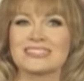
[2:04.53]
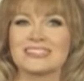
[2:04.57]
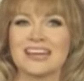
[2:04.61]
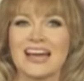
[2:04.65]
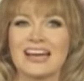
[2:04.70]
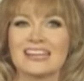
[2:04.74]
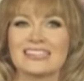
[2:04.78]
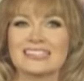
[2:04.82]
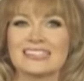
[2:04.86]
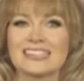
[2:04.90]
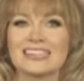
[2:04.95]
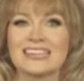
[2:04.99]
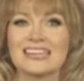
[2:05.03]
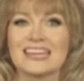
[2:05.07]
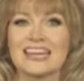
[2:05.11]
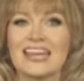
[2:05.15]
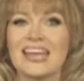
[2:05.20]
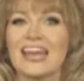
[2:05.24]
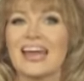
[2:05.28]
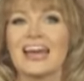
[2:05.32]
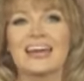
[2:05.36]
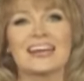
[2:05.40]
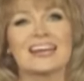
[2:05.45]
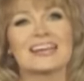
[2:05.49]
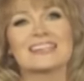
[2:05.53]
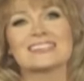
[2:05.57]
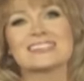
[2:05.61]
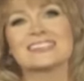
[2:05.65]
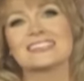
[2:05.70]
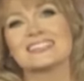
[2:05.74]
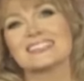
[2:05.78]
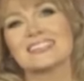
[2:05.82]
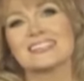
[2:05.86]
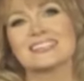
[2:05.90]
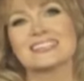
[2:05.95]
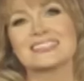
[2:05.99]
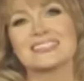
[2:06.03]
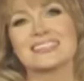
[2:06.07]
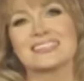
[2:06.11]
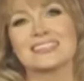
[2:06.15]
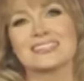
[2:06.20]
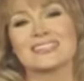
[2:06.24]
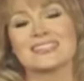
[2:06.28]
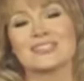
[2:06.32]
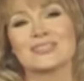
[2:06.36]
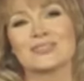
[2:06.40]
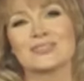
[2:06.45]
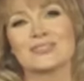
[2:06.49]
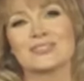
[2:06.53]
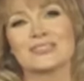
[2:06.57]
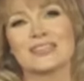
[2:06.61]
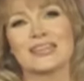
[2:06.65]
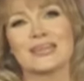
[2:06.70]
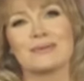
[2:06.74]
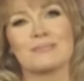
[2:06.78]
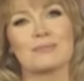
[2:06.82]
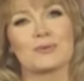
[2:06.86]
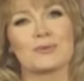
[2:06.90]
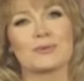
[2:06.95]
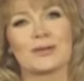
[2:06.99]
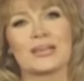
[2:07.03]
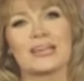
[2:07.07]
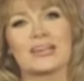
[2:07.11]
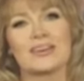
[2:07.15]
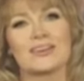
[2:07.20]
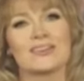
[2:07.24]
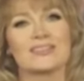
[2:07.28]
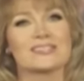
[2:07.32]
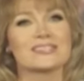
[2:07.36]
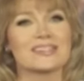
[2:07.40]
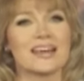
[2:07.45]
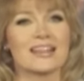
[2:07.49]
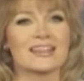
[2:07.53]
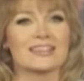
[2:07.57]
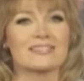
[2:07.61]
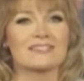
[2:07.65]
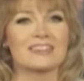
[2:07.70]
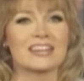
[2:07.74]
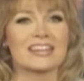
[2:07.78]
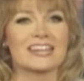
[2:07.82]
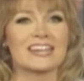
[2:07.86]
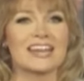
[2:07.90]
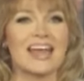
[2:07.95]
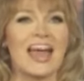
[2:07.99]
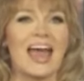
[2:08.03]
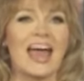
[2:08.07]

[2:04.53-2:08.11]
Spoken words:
Darcy, and as the sisters, you'll see Maureen O'Sullivan,